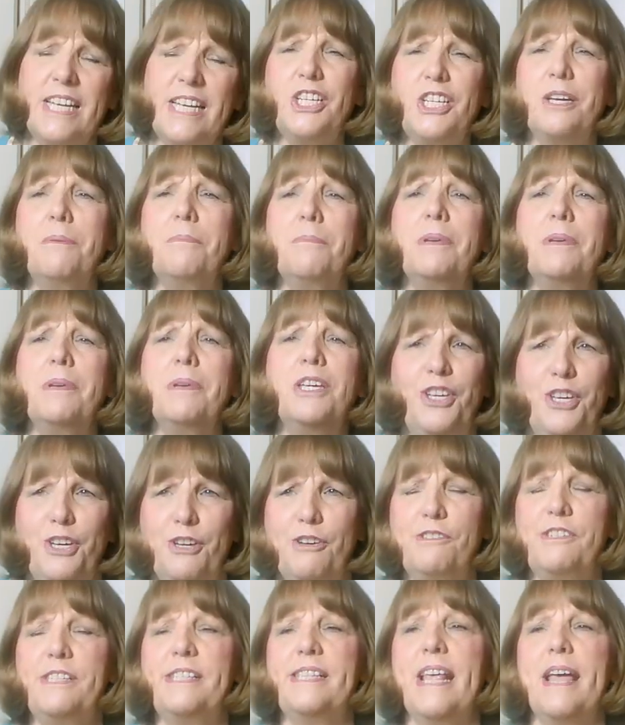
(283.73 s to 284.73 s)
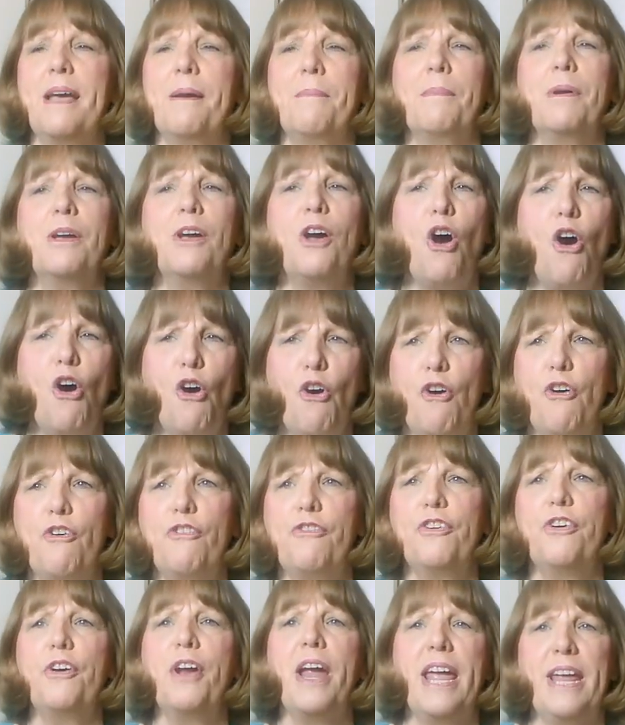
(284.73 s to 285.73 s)
use them over and
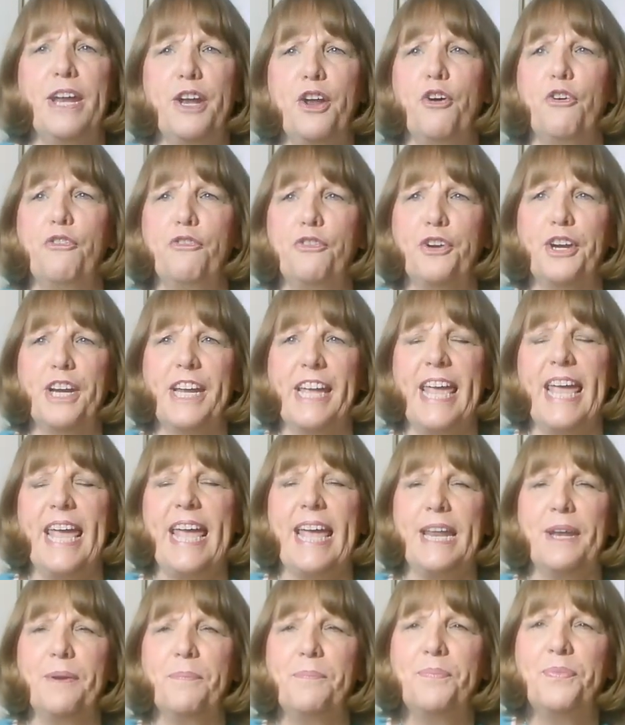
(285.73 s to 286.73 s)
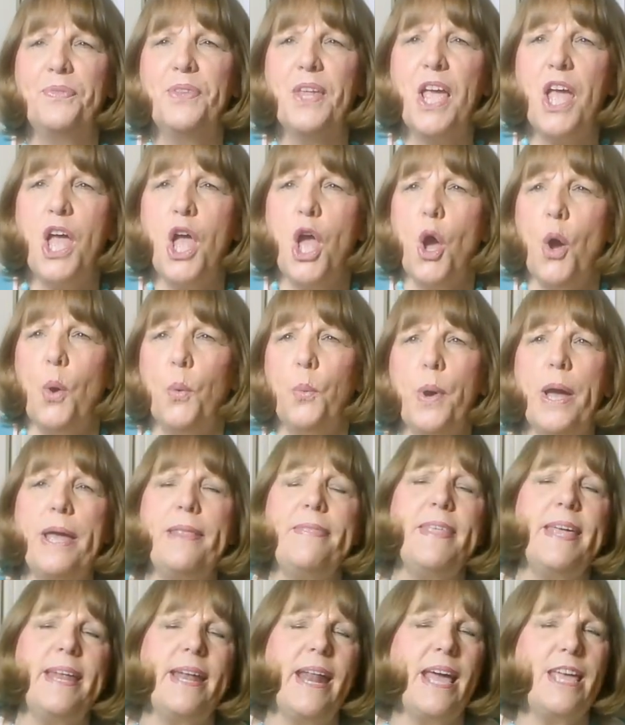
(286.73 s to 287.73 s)
over again. One that I
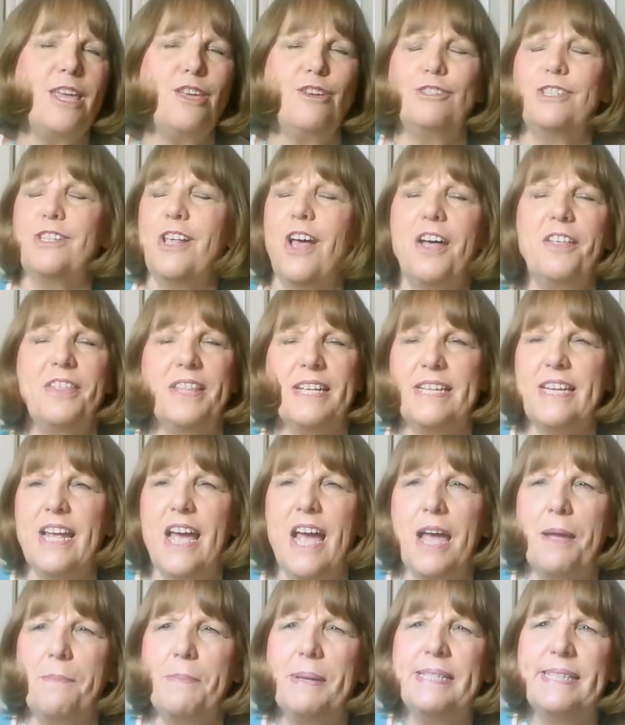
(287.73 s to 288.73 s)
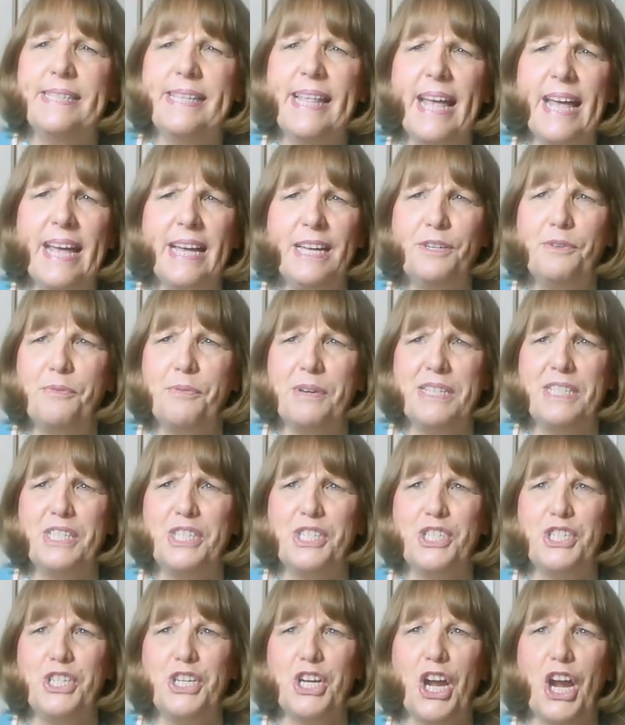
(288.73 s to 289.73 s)
use all the time is the hundreds
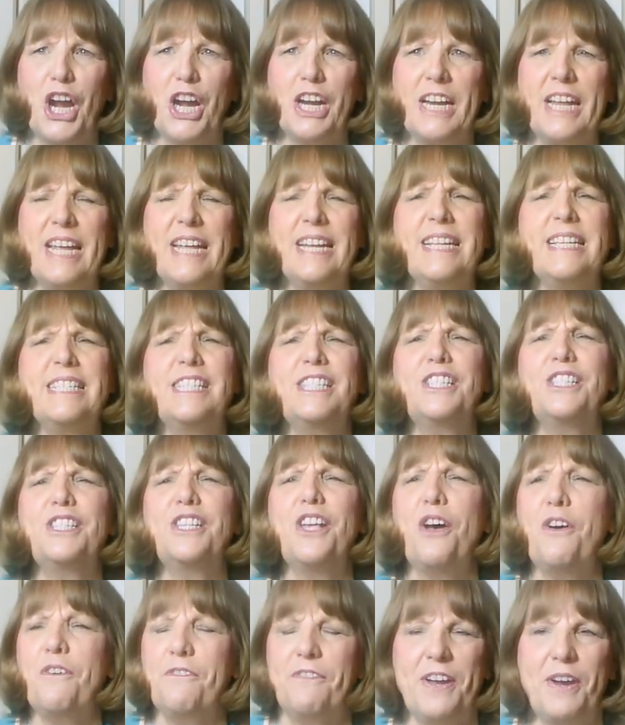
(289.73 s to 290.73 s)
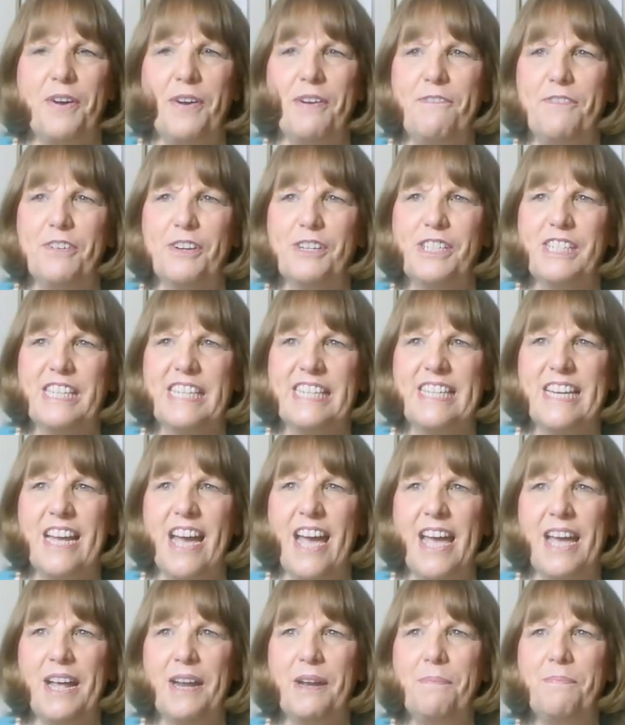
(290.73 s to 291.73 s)
chart. It is so very versatile.
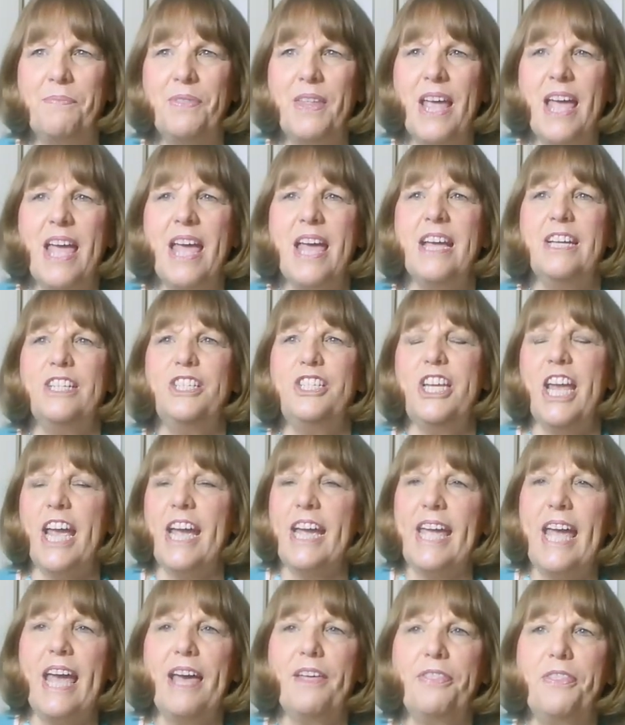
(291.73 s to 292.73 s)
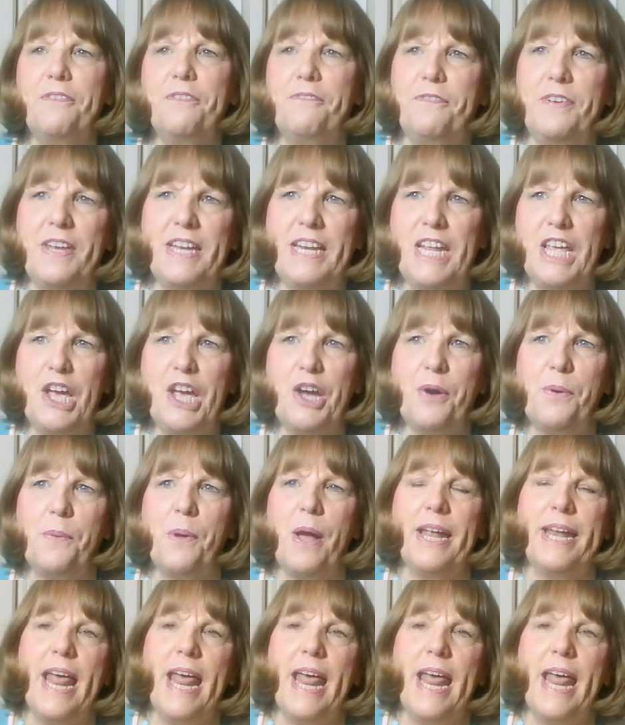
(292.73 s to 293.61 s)
Check out the video on how to